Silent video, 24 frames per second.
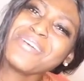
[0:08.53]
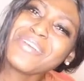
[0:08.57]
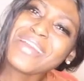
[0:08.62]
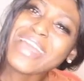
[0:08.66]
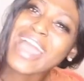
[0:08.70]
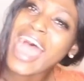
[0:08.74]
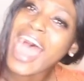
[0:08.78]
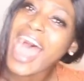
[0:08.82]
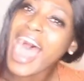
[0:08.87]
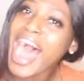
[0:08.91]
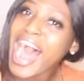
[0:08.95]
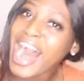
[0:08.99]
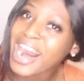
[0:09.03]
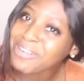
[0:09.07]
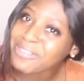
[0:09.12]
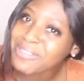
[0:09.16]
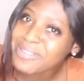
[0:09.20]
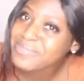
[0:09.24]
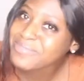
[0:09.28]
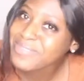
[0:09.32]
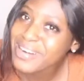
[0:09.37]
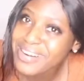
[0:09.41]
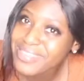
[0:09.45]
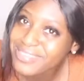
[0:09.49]

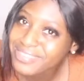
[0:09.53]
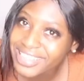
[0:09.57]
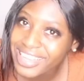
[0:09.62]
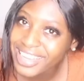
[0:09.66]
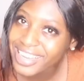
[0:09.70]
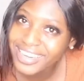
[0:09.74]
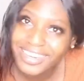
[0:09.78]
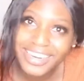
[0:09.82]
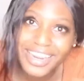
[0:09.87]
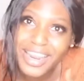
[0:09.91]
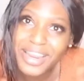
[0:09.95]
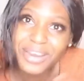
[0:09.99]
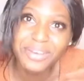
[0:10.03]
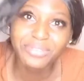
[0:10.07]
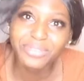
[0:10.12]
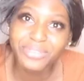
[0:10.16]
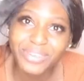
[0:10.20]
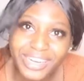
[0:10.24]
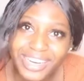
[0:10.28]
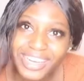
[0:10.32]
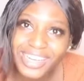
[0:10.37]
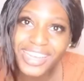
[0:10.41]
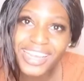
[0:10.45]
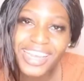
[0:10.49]
happy birthday in
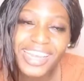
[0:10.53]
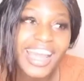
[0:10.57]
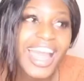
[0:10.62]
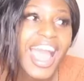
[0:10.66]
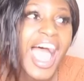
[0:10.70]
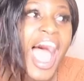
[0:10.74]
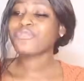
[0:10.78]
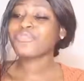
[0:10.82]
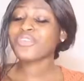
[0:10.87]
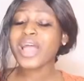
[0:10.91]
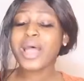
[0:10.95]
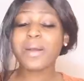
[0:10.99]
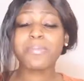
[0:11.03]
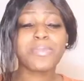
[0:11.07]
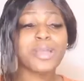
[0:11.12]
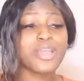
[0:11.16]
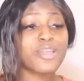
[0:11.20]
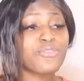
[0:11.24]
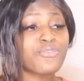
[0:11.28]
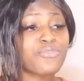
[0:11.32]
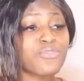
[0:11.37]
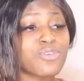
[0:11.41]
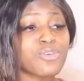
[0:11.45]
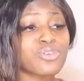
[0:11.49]
every if you are
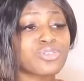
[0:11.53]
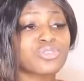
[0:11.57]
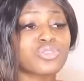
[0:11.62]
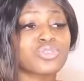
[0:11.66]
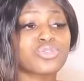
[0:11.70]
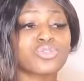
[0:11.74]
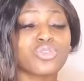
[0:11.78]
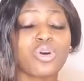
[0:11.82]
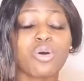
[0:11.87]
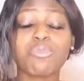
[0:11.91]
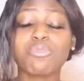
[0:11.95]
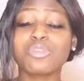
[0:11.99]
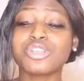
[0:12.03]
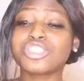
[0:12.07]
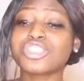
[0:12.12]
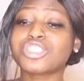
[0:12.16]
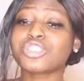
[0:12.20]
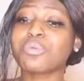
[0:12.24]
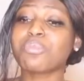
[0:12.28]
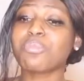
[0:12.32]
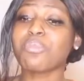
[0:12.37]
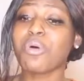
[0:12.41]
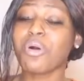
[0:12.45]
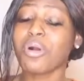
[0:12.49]
by four so so
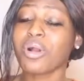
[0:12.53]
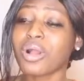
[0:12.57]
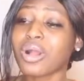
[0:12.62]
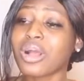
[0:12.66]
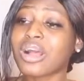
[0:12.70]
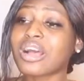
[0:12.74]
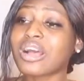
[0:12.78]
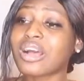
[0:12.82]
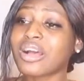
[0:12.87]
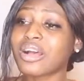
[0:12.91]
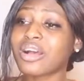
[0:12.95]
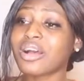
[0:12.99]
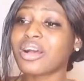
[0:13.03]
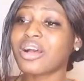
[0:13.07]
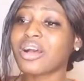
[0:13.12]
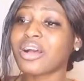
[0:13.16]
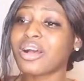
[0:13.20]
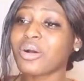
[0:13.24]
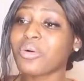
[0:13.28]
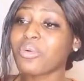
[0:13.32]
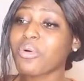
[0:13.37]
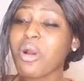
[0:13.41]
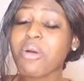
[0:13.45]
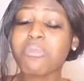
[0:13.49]
much milk
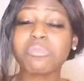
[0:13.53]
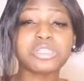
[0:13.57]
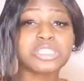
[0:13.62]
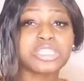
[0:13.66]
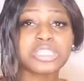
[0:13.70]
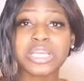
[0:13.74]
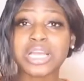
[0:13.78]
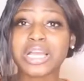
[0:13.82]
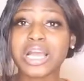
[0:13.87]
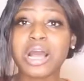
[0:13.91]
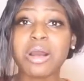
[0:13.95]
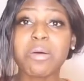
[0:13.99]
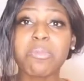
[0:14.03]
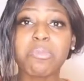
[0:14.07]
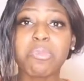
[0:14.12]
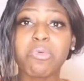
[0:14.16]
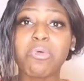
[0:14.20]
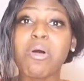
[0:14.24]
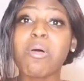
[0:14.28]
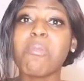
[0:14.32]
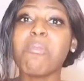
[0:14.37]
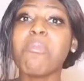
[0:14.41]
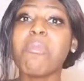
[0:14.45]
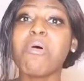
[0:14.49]
woman she can
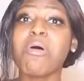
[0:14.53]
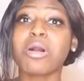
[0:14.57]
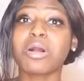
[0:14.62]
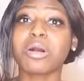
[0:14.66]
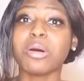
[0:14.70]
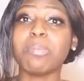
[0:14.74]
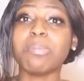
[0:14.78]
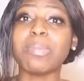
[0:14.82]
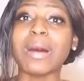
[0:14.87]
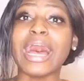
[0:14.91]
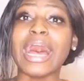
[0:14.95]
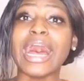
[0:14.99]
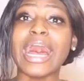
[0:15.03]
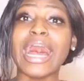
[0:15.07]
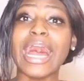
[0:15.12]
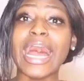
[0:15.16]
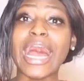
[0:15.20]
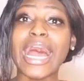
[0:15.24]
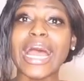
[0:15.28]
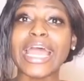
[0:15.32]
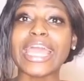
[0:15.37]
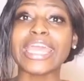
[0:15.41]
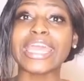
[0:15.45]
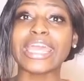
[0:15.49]
walk, milk pa
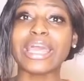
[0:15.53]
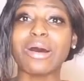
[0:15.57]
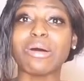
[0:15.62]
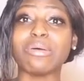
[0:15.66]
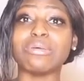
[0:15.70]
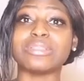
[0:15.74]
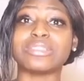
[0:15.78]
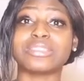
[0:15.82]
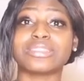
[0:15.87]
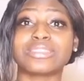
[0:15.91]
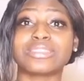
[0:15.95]
high heels